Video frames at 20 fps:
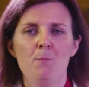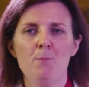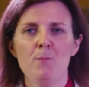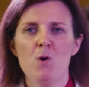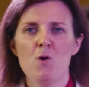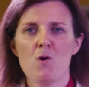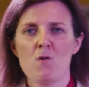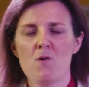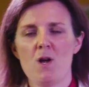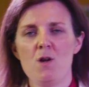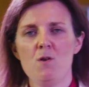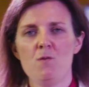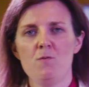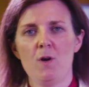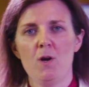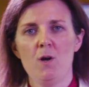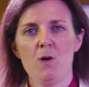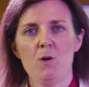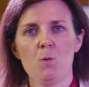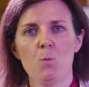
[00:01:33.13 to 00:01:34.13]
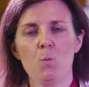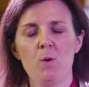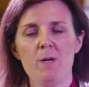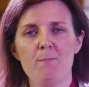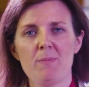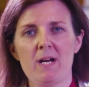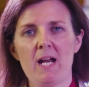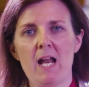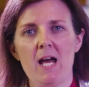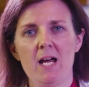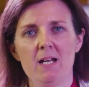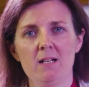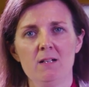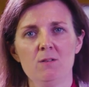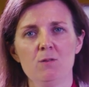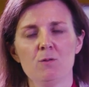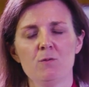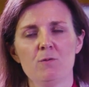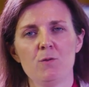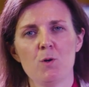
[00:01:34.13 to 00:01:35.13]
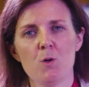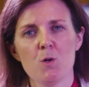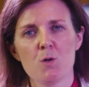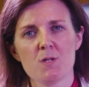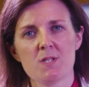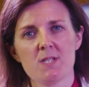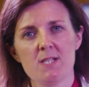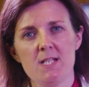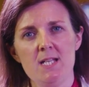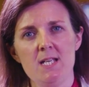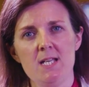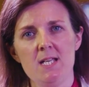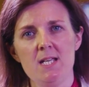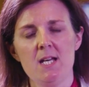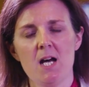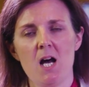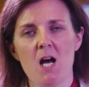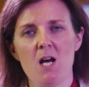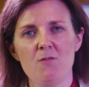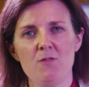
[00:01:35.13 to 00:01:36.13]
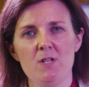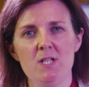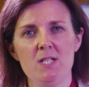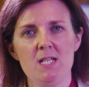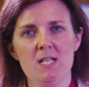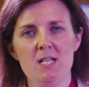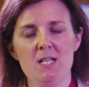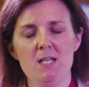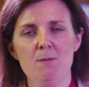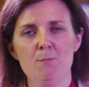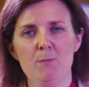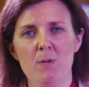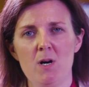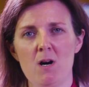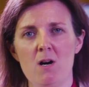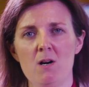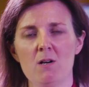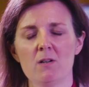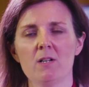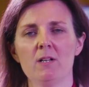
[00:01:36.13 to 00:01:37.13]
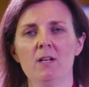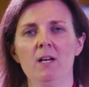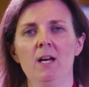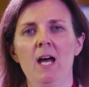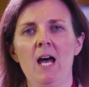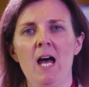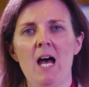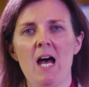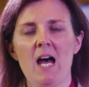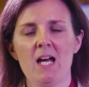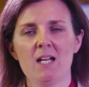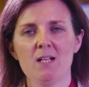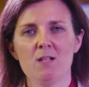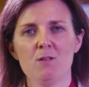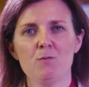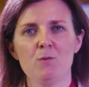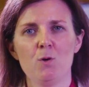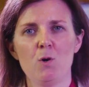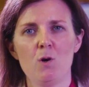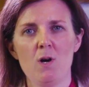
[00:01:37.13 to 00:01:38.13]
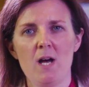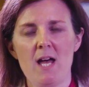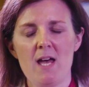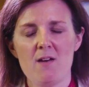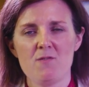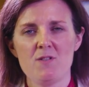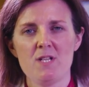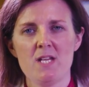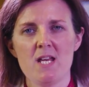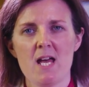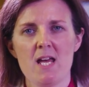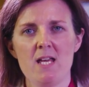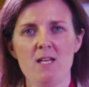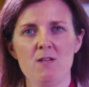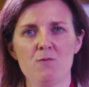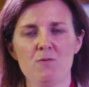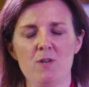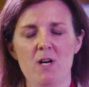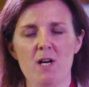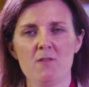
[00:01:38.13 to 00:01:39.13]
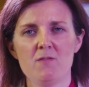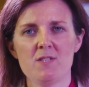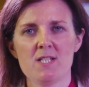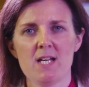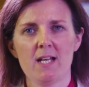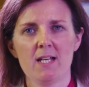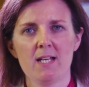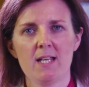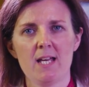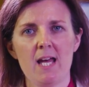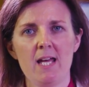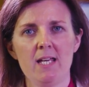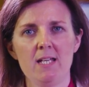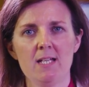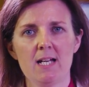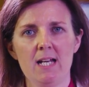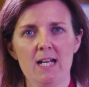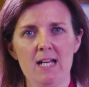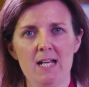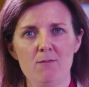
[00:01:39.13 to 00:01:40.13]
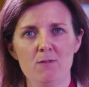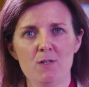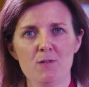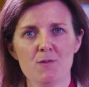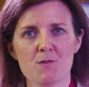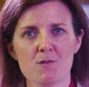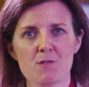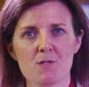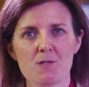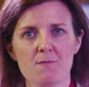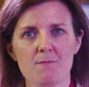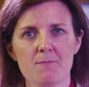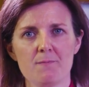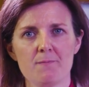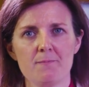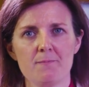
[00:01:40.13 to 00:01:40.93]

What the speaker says: and moreover, we plan for CE IVD mark and for FDA 510K clearance.